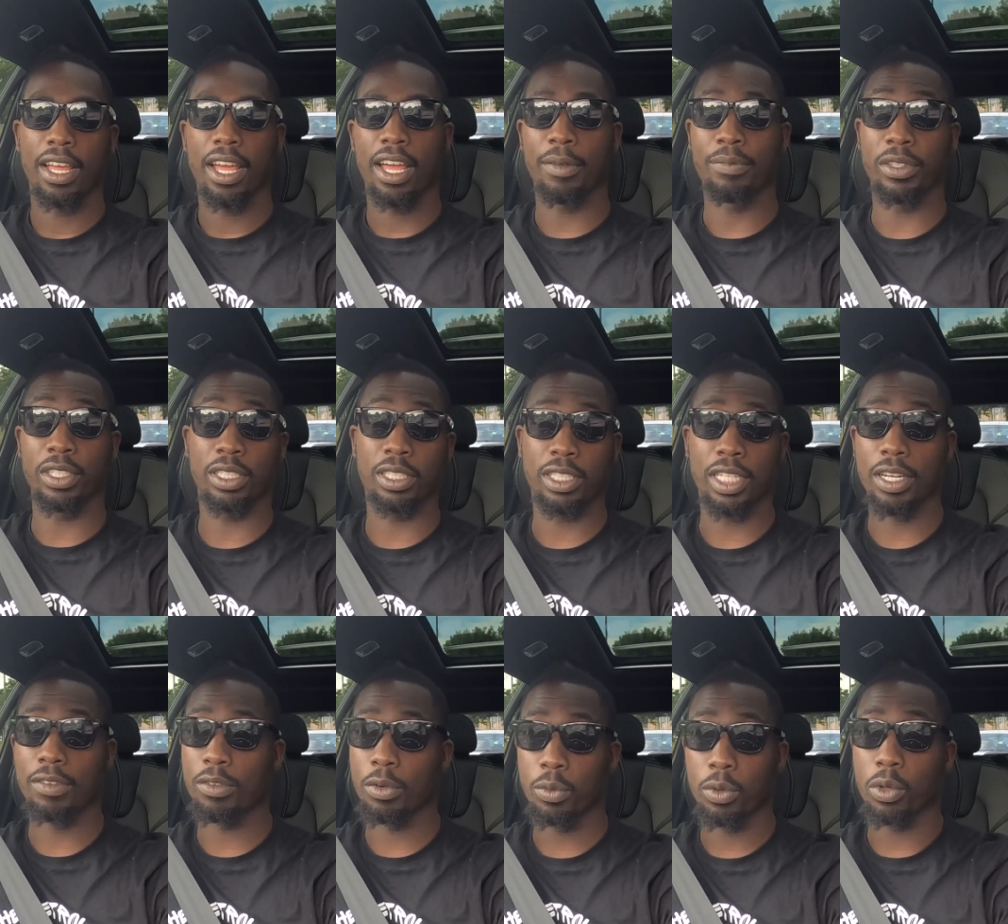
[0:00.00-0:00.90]
The
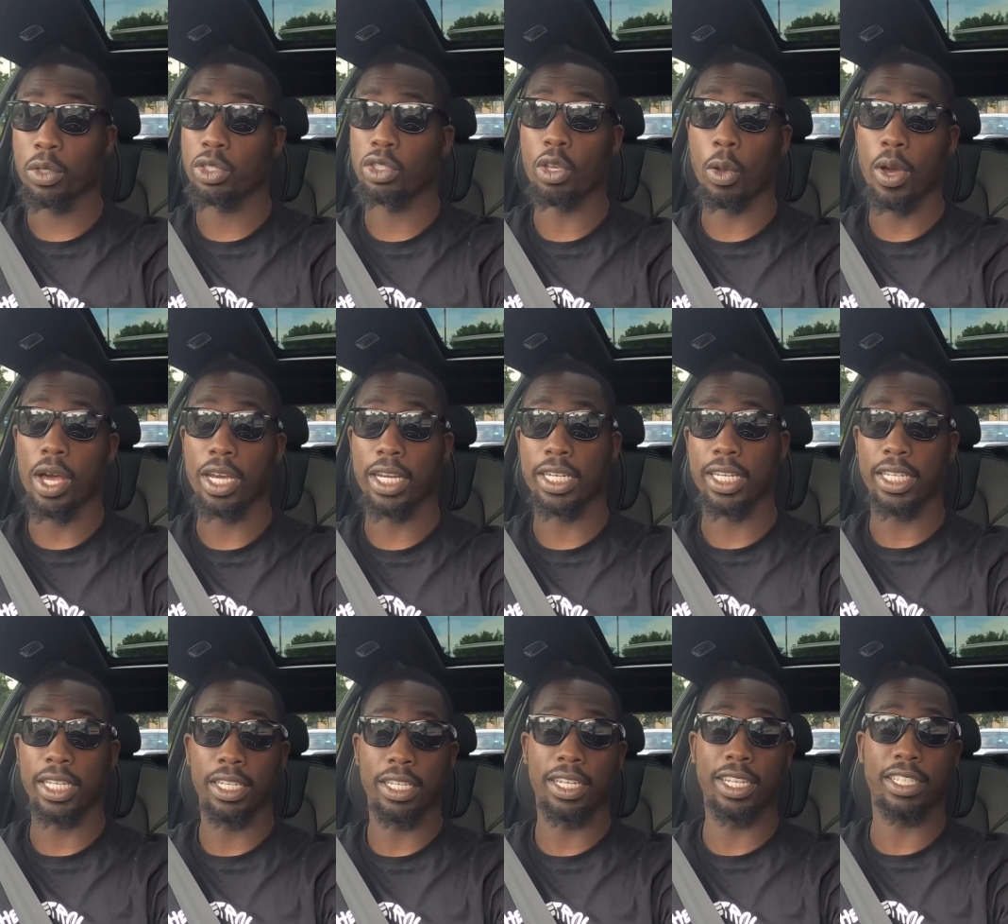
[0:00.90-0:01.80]
steering wheel is so
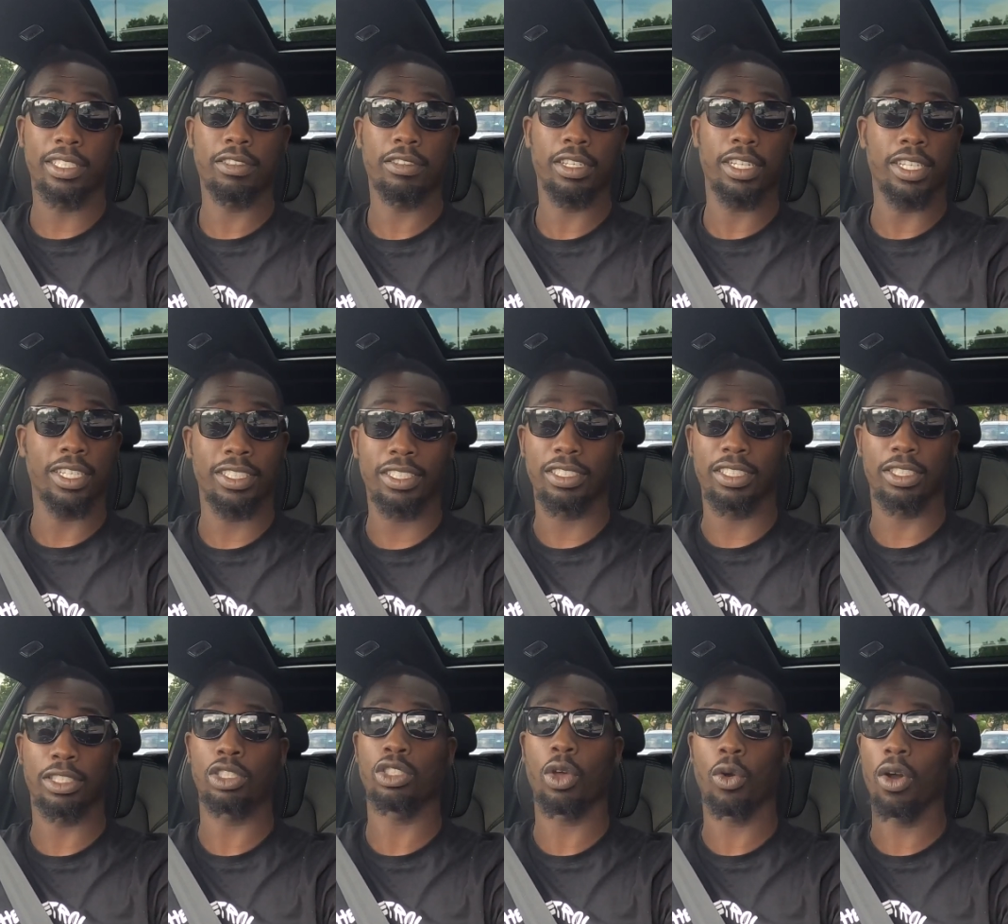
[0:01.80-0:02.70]
ugly, literally. It's
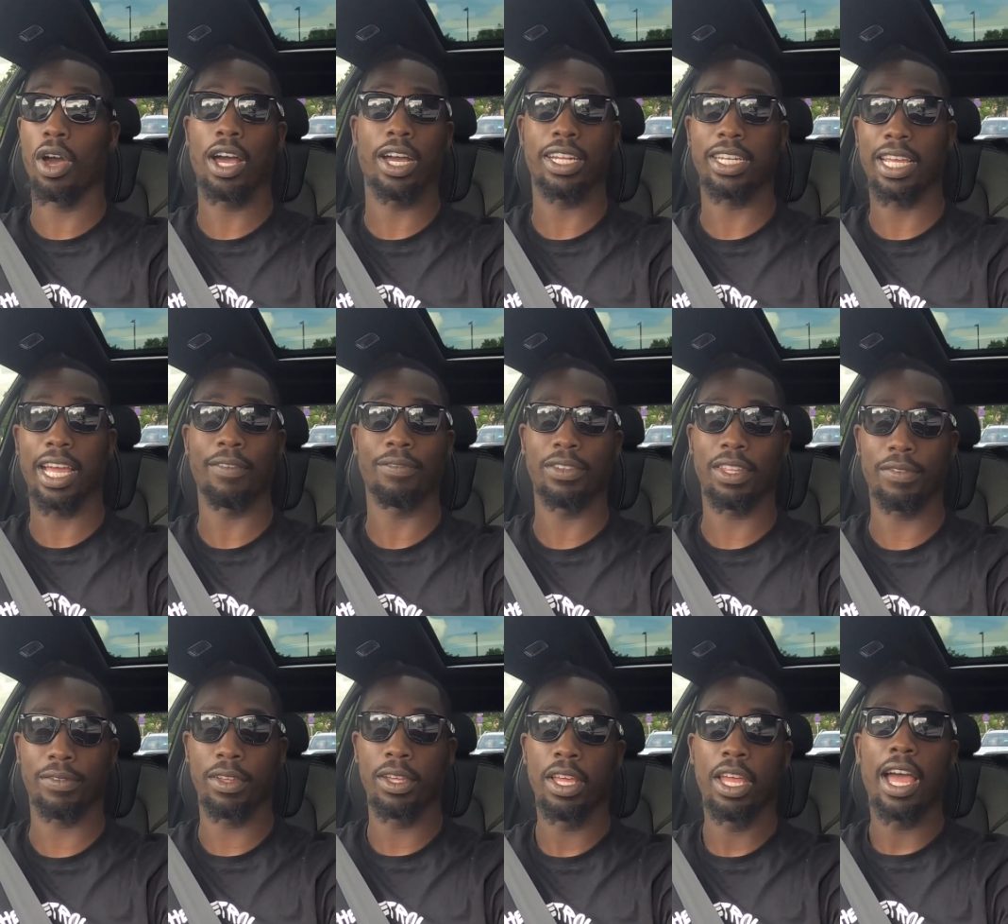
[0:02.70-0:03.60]
just so ugly. I
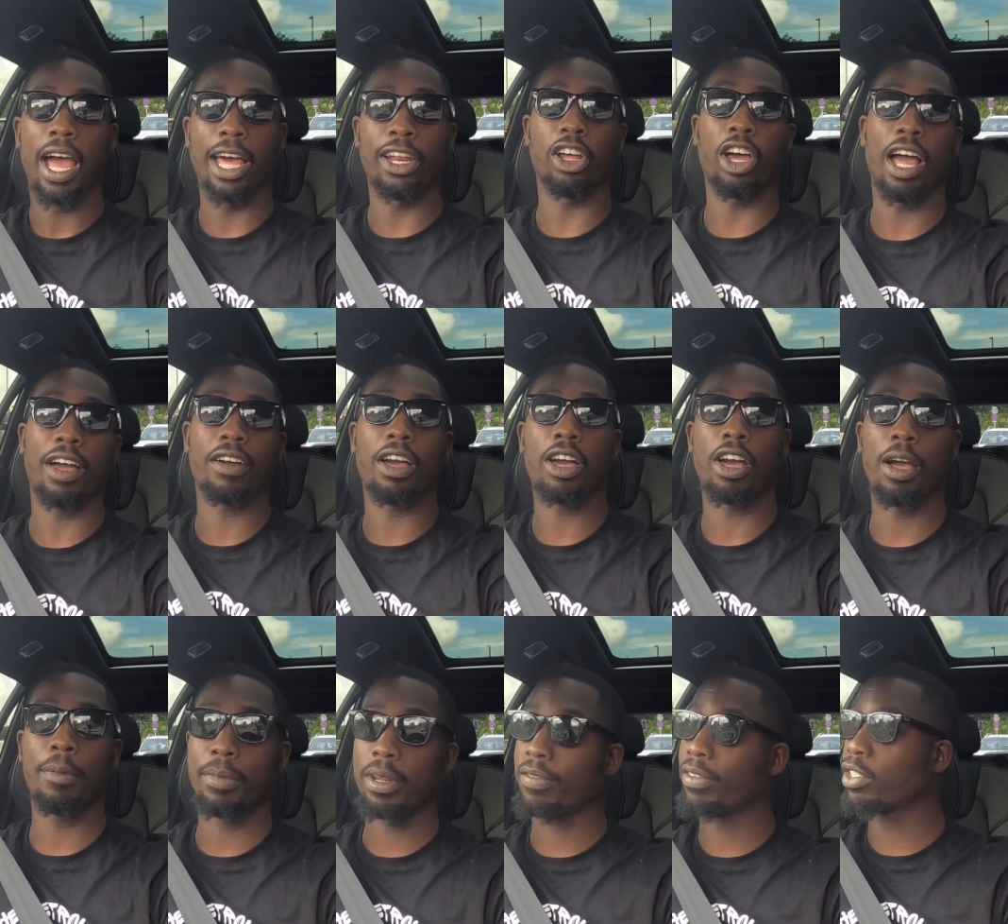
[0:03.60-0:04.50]

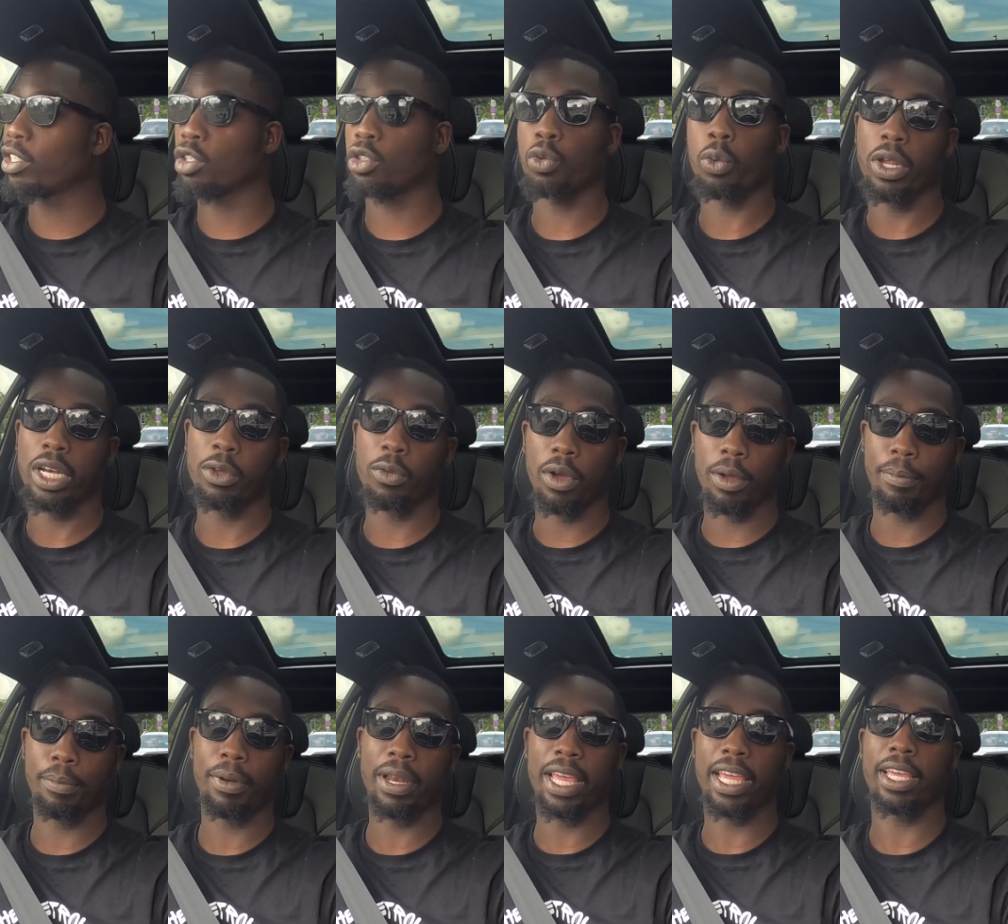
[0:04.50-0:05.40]
can't believe there's a
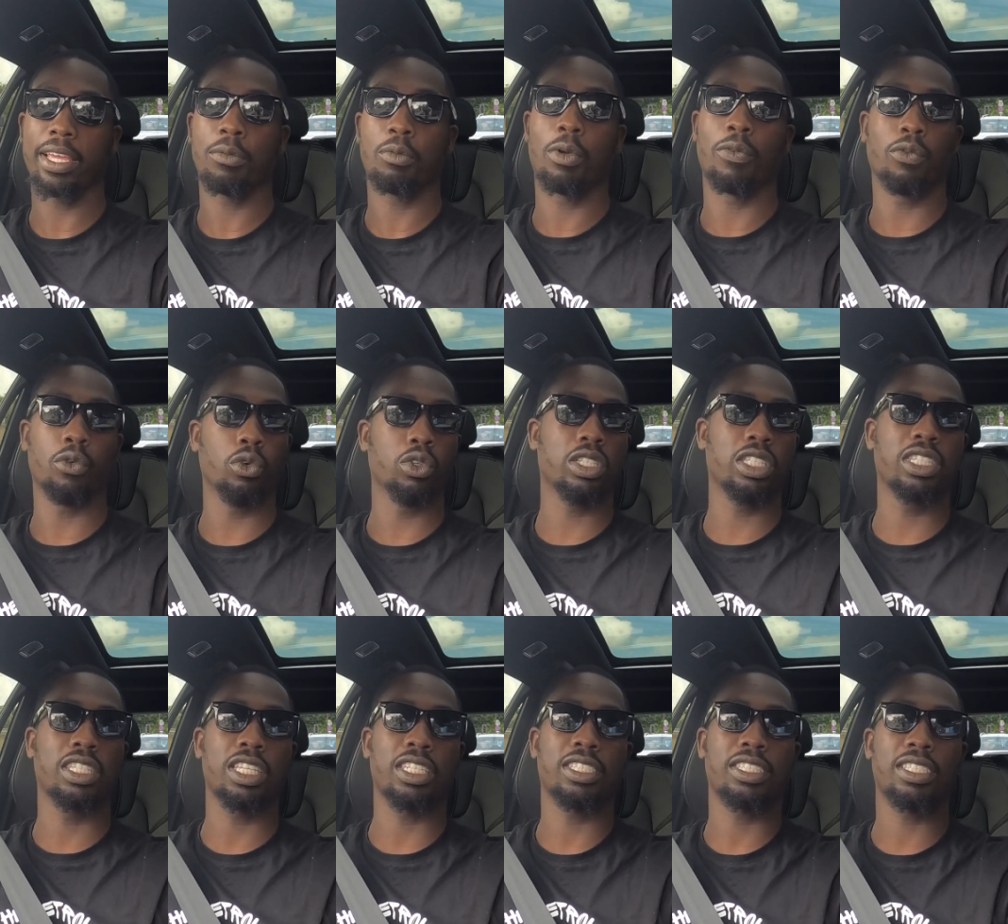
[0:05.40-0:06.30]
21 plate with all
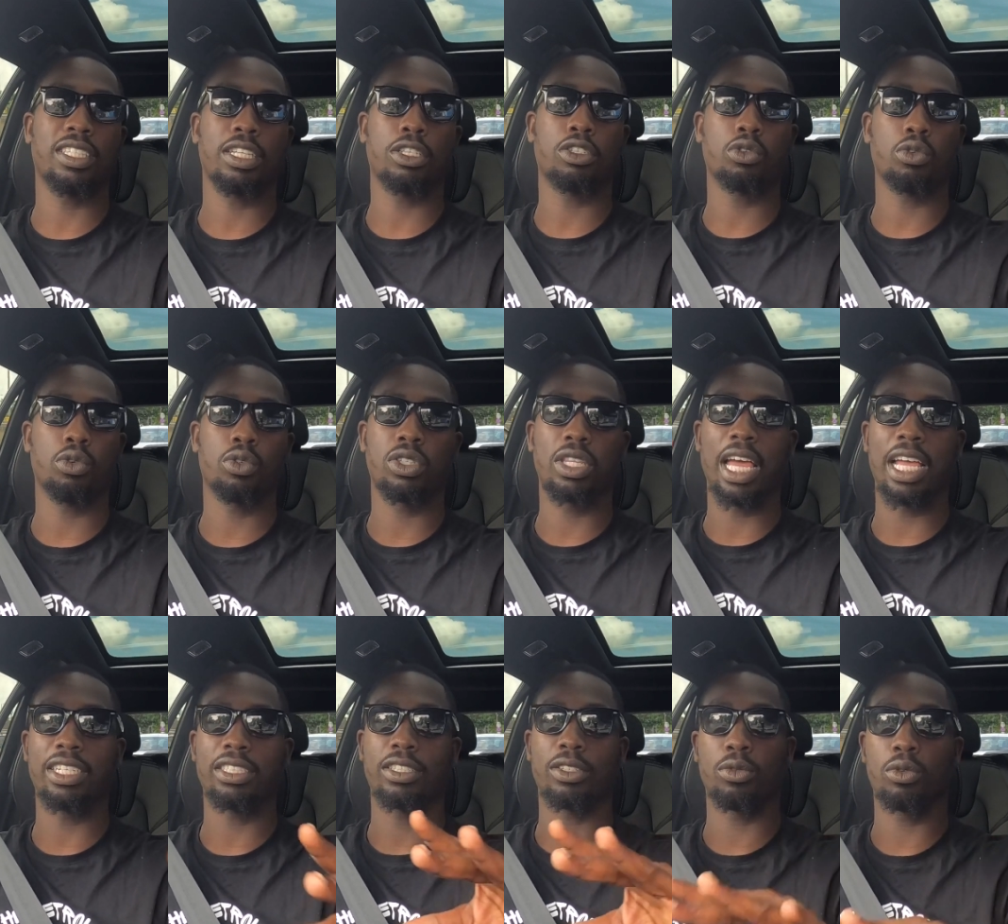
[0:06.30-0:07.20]
this digital
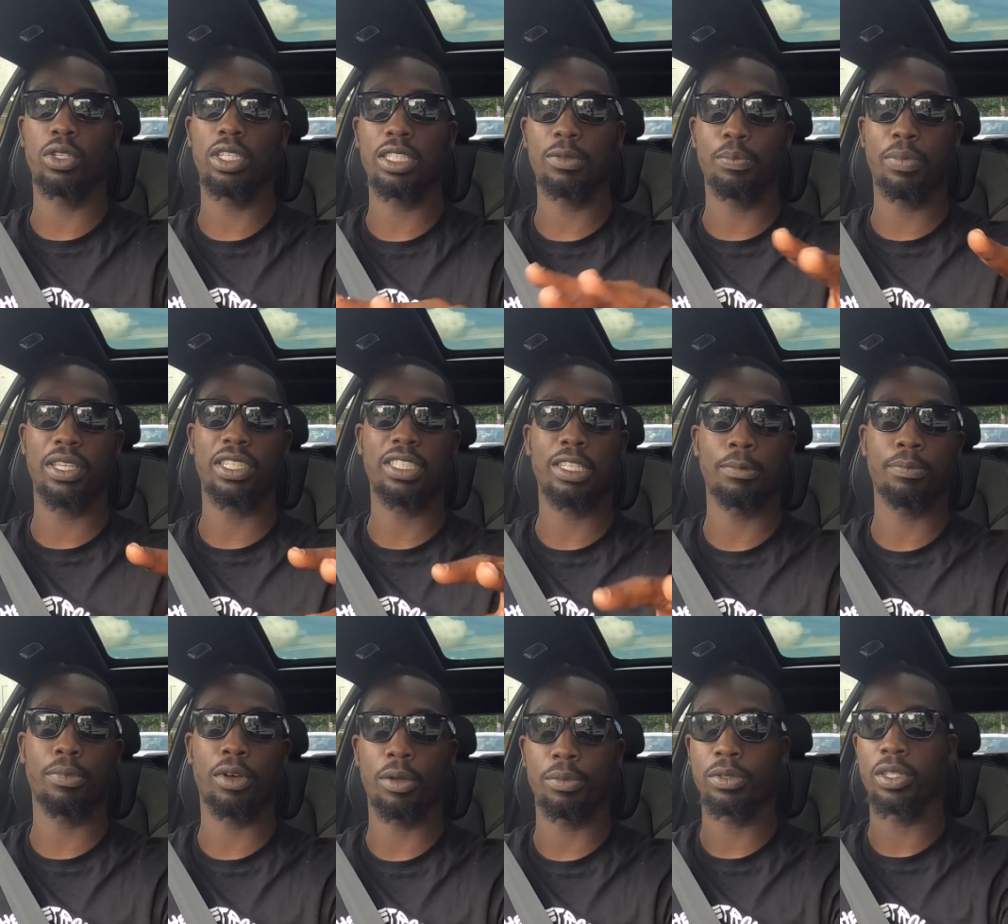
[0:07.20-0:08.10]
dash and all these bits
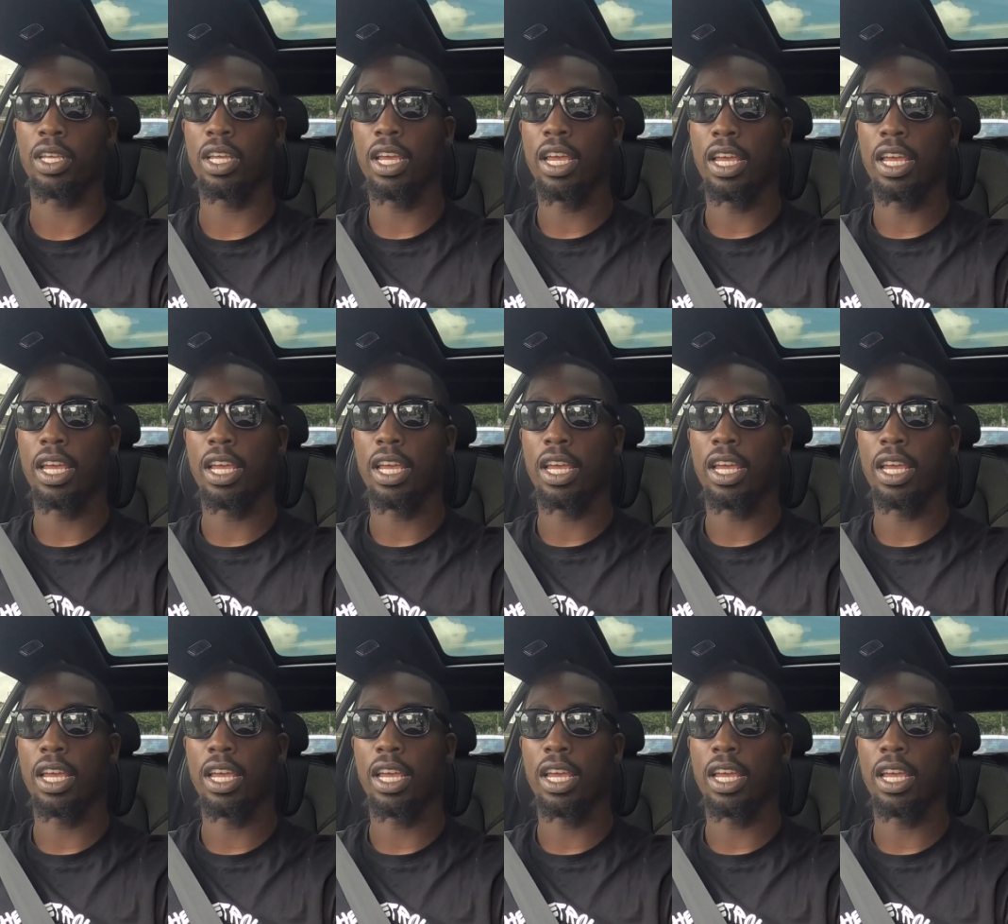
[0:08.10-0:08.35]
and bobs.